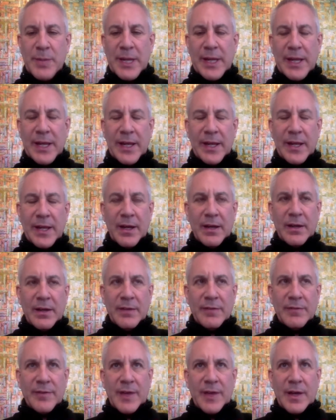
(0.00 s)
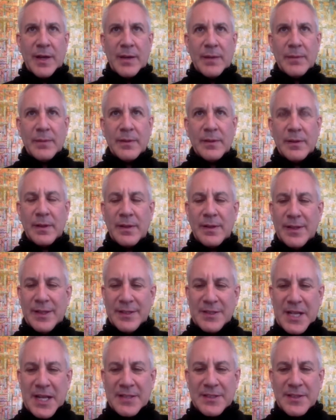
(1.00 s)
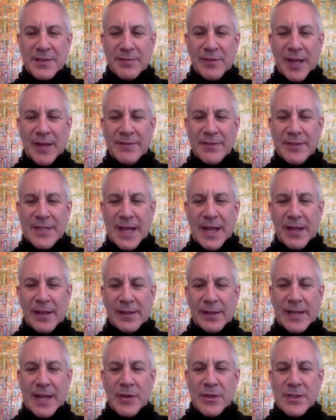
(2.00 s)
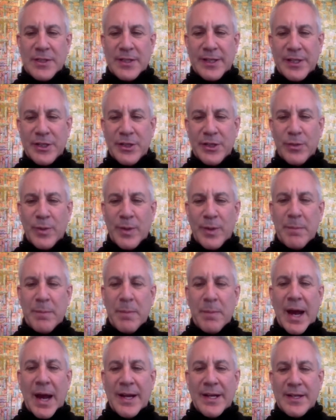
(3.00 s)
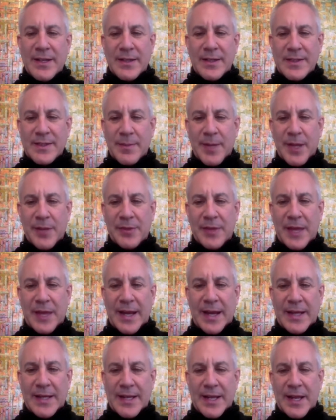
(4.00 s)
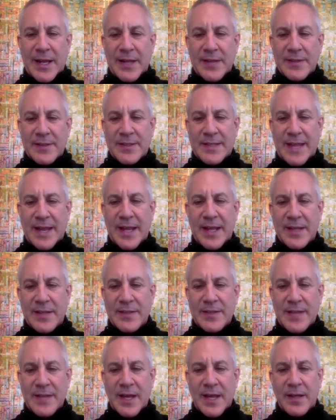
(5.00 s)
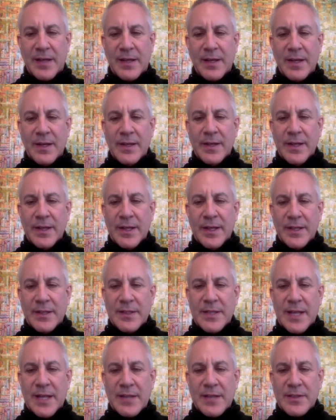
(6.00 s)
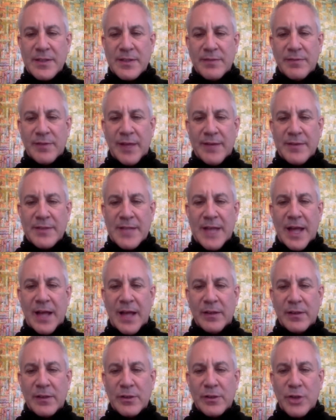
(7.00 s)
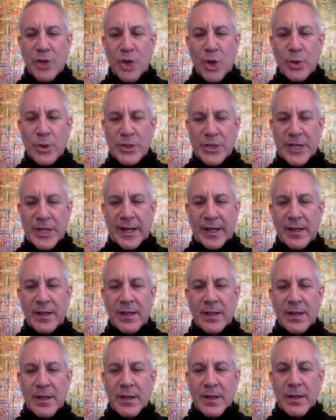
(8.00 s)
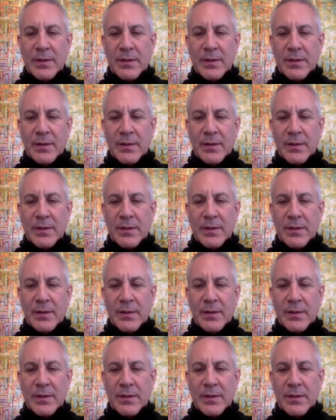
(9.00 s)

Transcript: speaking of intensive lifestyle counseling, can you remind us about the ADA's stance on intensive lifestyle coaching,